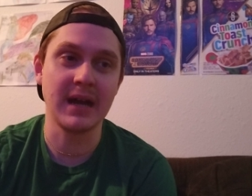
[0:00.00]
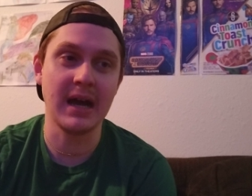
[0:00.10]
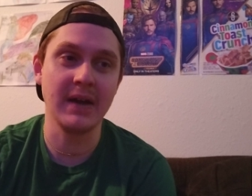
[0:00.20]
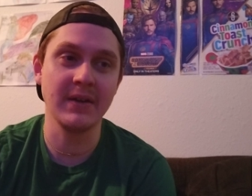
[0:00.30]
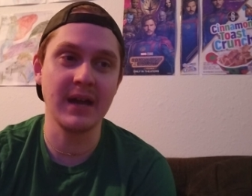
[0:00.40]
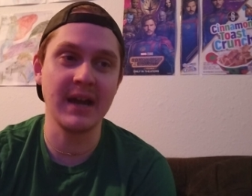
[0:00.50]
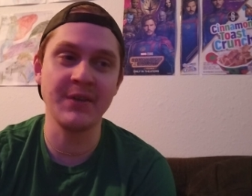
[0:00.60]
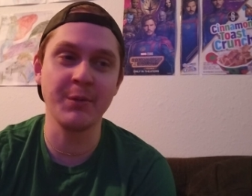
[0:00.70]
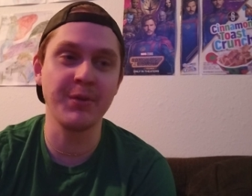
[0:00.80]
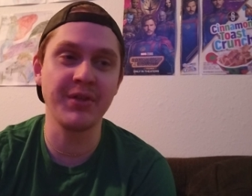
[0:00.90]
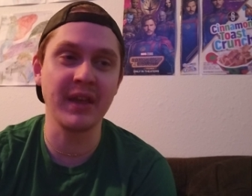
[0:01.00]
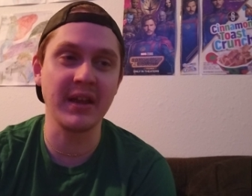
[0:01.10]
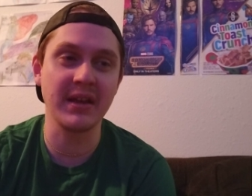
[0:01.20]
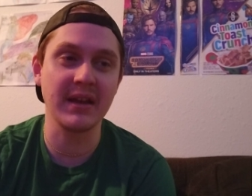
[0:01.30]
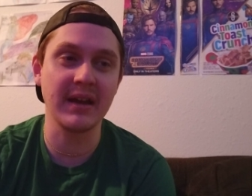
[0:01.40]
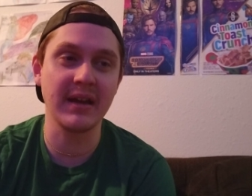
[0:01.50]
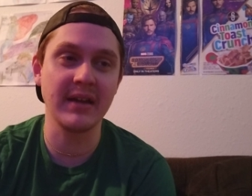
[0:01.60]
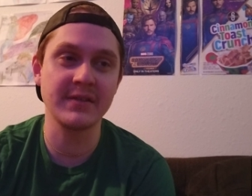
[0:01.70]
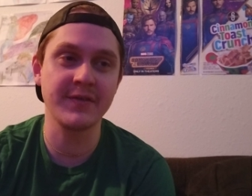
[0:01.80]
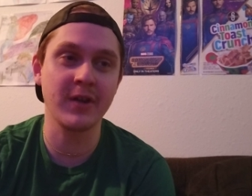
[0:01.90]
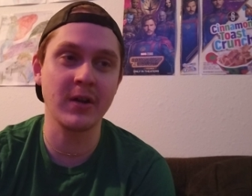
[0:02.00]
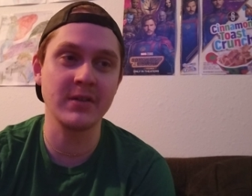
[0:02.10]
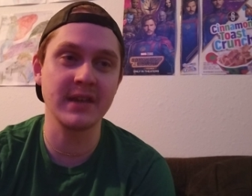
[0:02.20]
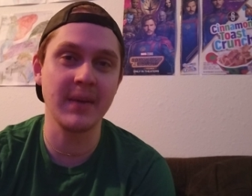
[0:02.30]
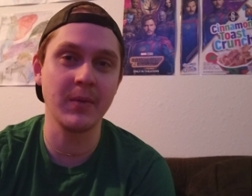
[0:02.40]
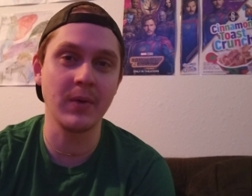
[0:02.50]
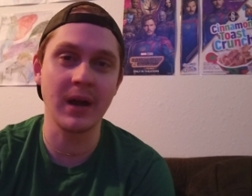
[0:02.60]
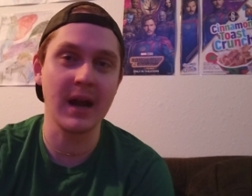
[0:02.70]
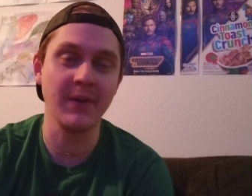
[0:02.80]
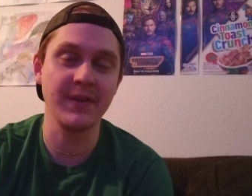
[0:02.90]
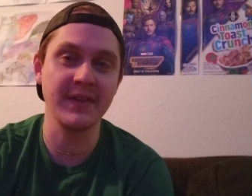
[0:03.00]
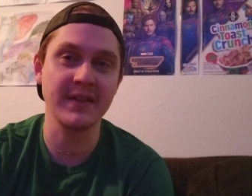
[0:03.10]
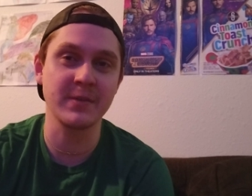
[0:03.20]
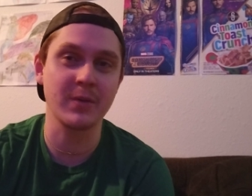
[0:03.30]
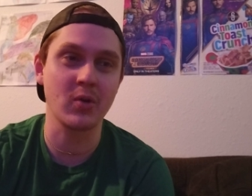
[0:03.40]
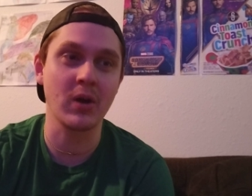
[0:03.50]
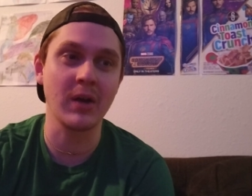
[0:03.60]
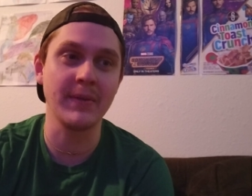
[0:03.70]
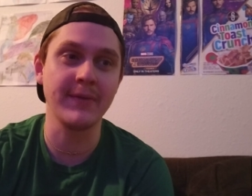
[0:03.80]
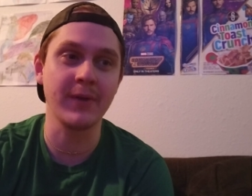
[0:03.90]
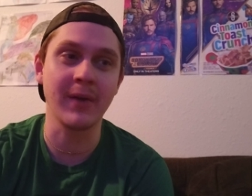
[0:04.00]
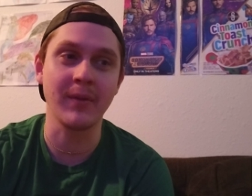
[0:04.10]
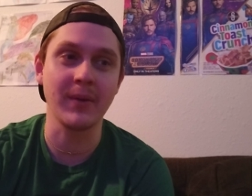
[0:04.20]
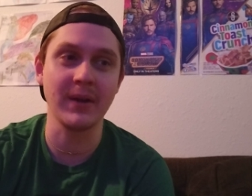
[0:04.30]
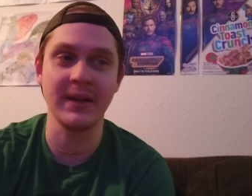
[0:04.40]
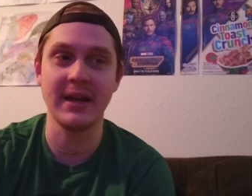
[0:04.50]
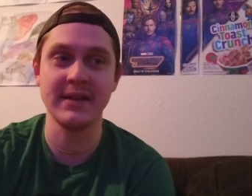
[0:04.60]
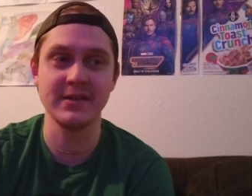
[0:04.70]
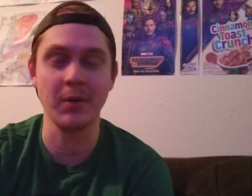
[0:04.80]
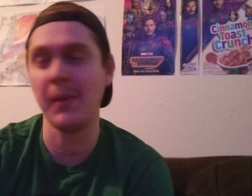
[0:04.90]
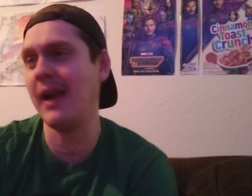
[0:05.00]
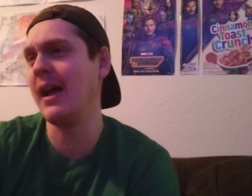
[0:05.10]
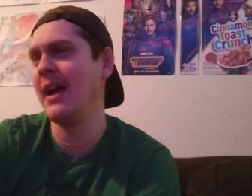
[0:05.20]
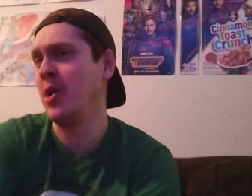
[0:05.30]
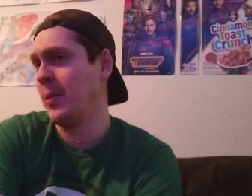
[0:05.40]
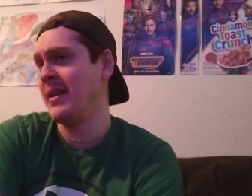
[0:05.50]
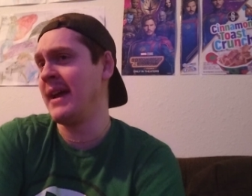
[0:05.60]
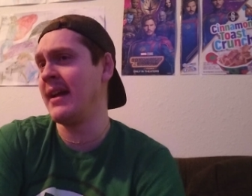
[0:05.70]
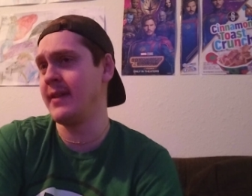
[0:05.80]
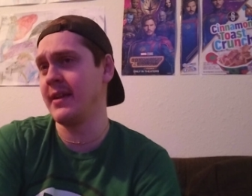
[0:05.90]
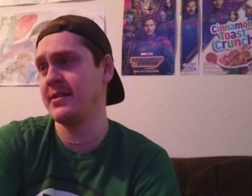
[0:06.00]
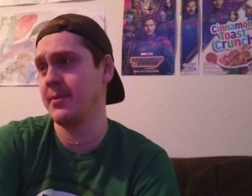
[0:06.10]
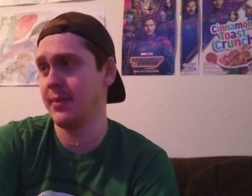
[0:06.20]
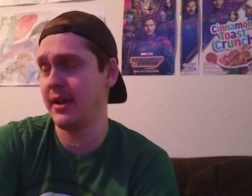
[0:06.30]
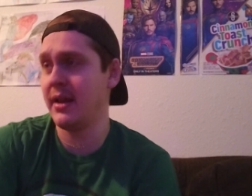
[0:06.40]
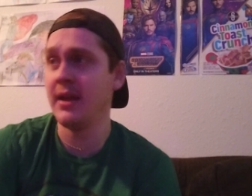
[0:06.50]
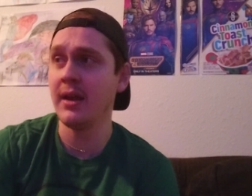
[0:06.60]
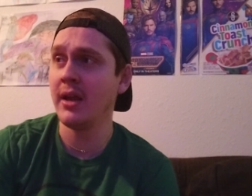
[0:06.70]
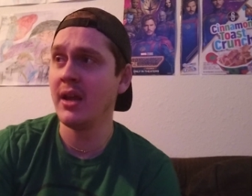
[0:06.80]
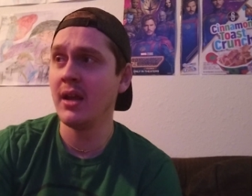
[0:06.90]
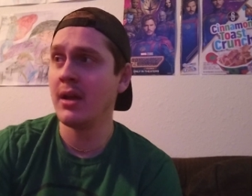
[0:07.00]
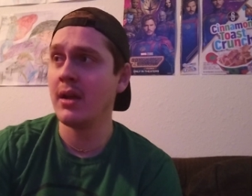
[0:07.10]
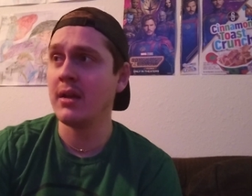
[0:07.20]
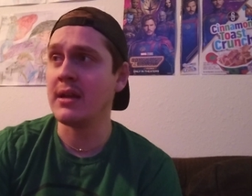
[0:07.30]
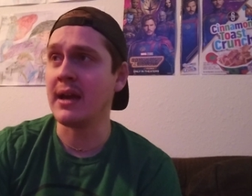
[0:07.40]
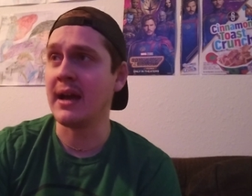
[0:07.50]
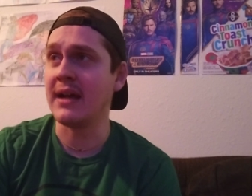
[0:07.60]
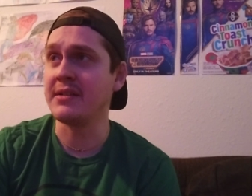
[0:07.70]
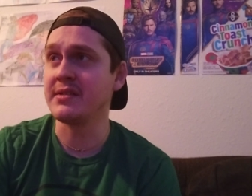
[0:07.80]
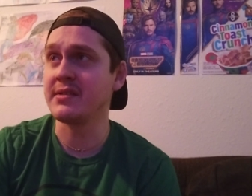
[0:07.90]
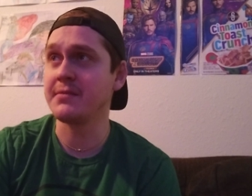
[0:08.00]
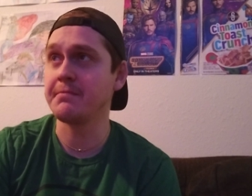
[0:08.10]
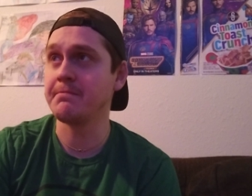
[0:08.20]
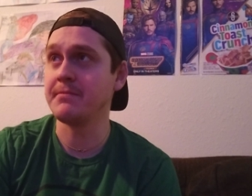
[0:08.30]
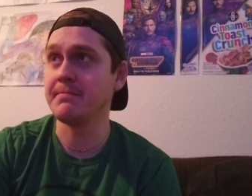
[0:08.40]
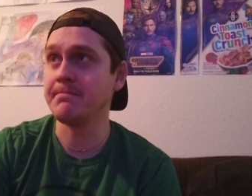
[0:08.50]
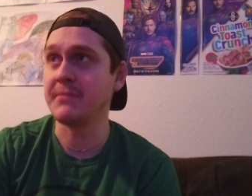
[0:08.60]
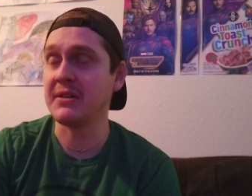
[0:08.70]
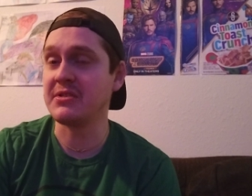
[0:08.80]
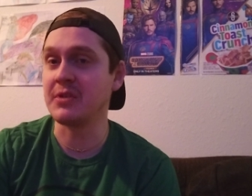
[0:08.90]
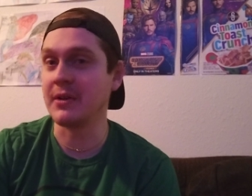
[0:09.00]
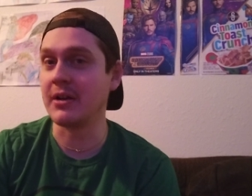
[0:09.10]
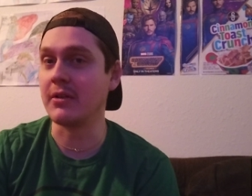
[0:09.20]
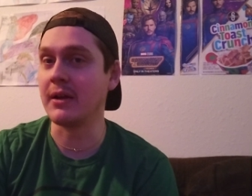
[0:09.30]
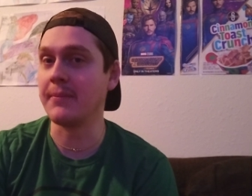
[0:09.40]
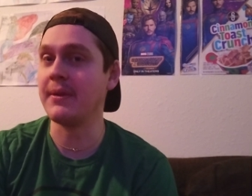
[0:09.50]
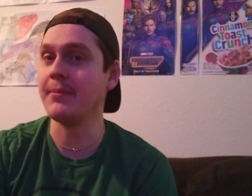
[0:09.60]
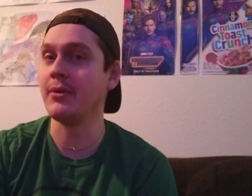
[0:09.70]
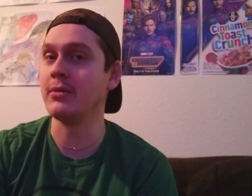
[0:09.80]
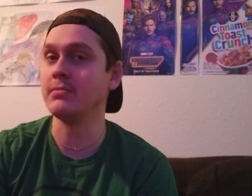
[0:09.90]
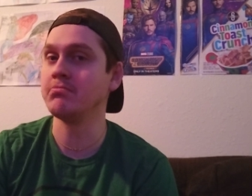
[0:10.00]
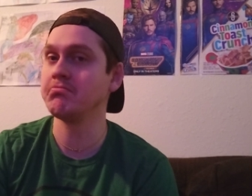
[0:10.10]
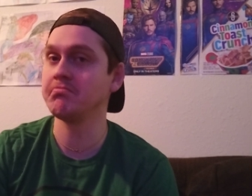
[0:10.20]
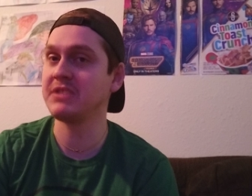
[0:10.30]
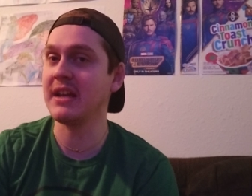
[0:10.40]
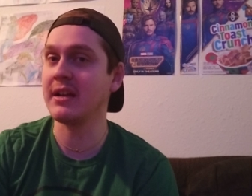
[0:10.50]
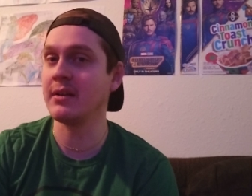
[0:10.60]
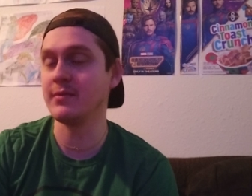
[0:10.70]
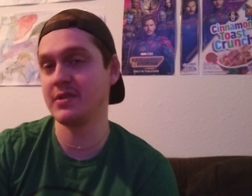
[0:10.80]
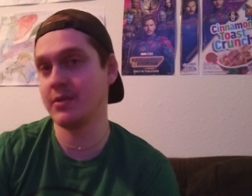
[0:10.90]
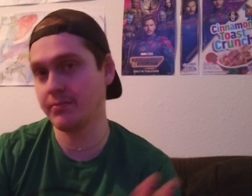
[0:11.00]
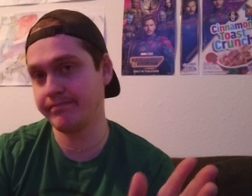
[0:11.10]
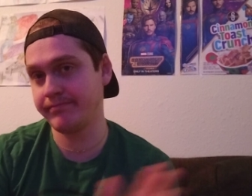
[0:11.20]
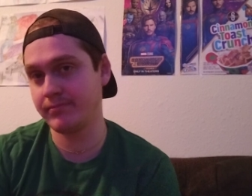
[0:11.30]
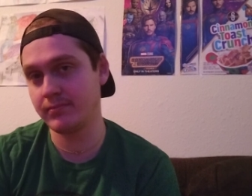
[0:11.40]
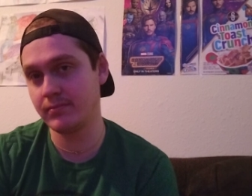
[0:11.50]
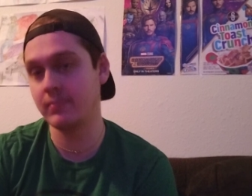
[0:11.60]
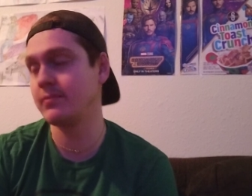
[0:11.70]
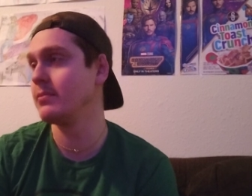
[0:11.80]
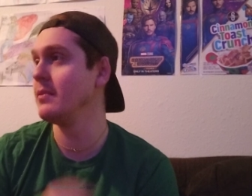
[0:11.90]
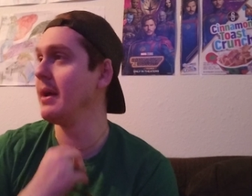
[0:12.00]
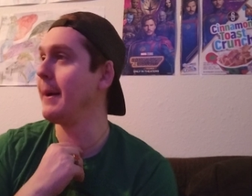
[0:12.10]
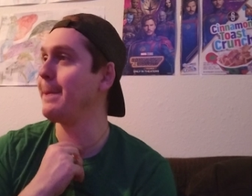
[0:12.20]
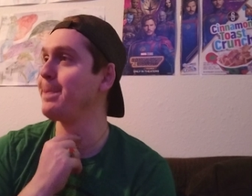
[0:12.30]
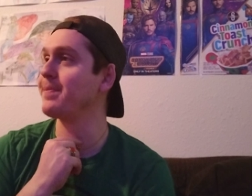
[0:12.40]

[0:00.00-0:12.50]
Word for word: I I don't think as far as I'm aware, I don't think that's a requirement for everybody, guys. So I, I know my dad takes them, but yeah, I just I just don't hear a lot of people taking them. So yeah.